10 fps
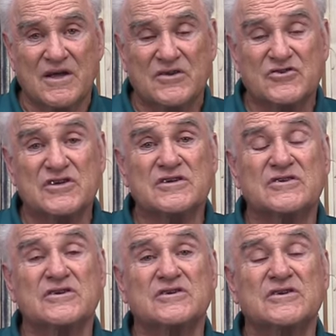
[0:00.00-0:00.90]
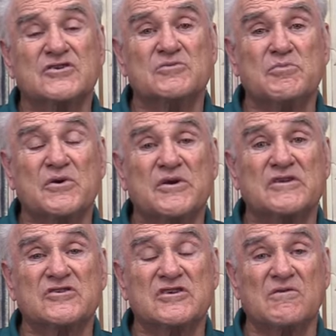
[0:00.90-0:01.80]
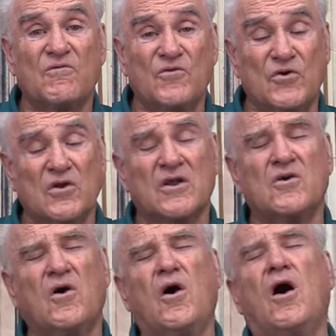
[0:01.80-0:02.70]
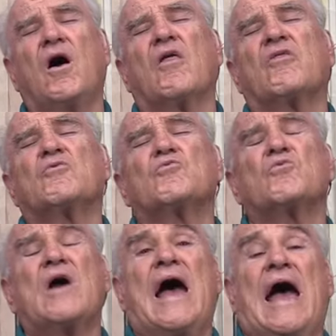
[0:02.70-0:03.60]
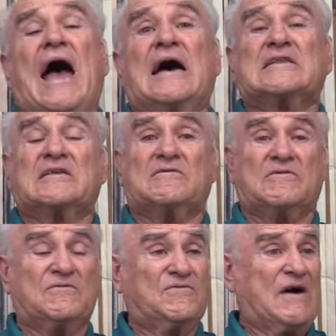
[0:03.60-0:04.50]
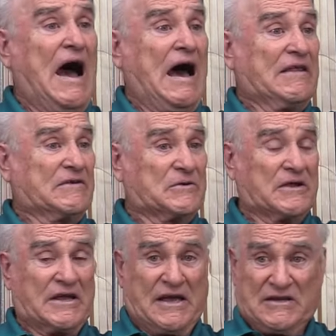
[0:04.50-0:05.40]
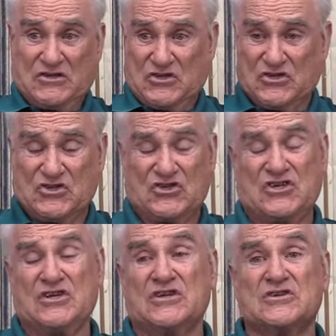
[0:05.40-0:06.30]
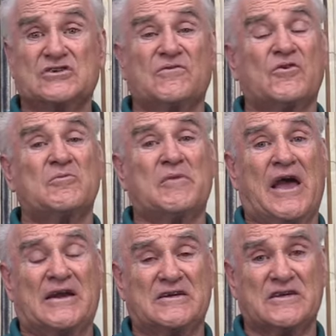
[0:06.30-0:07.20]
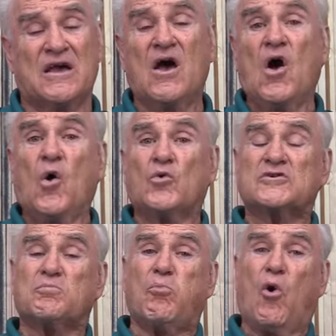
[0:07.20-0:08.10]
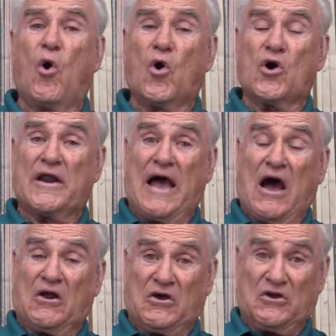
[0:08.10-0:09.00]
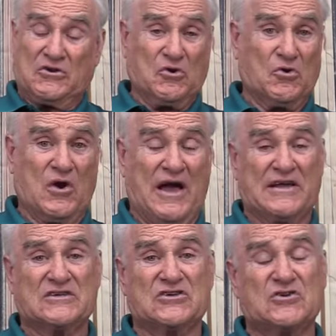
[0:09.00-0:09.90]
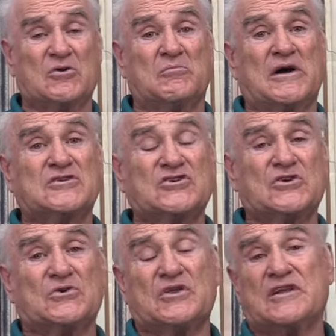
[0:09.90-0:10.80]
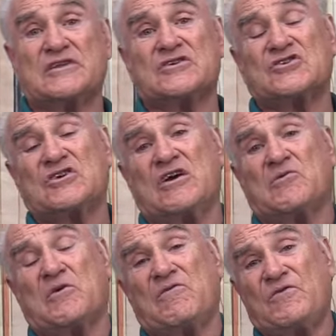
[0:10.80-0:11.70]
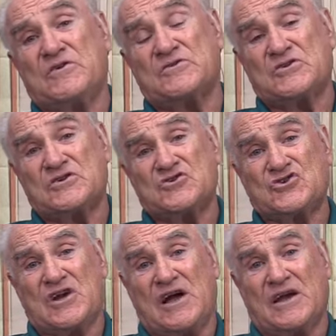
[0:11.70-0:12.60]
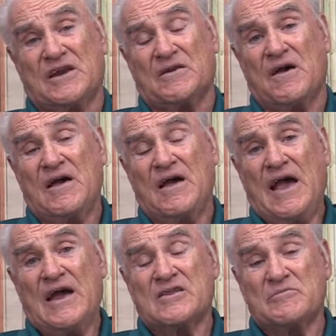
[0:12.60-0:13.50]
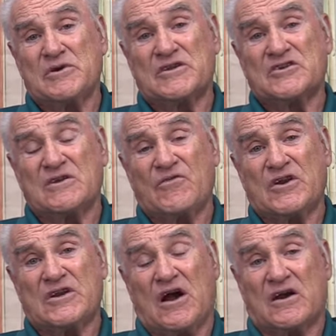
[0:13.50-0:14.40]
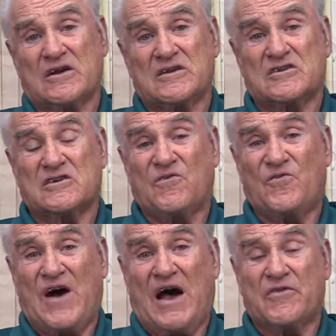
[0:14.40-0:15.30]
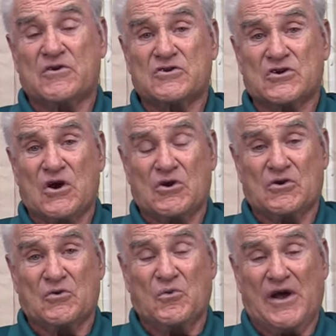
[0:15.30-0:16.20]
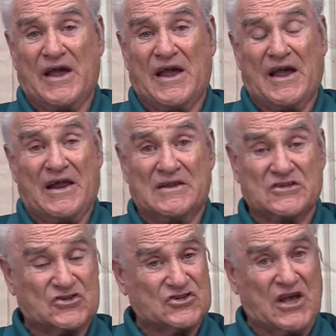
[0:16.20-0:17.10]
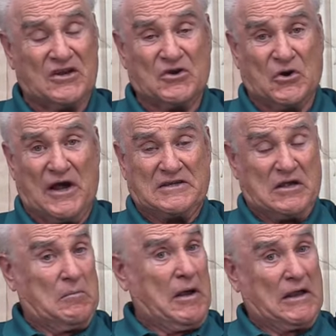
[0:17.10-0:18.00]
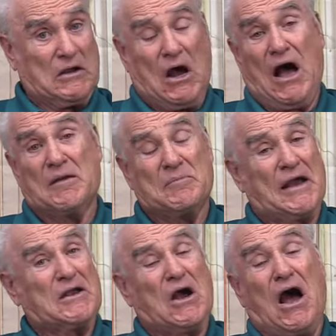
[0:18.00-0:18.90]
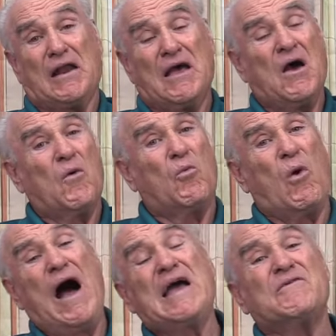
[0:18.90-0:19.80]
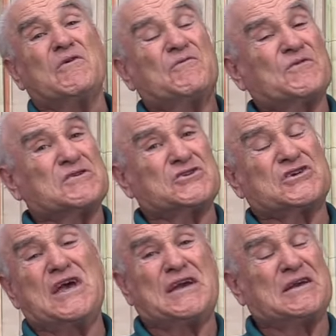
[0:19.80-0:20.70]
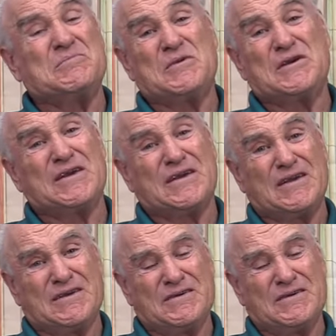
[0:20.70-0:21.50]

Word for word: Jesus experienced in full, and all the wrath of the Father against the sins of humanity was poured out on Christ, so much so that the sun refused to shine. And the midst of the darkness, the Father turned away, and the Son cries out, My God, my God, why have you forsaken me?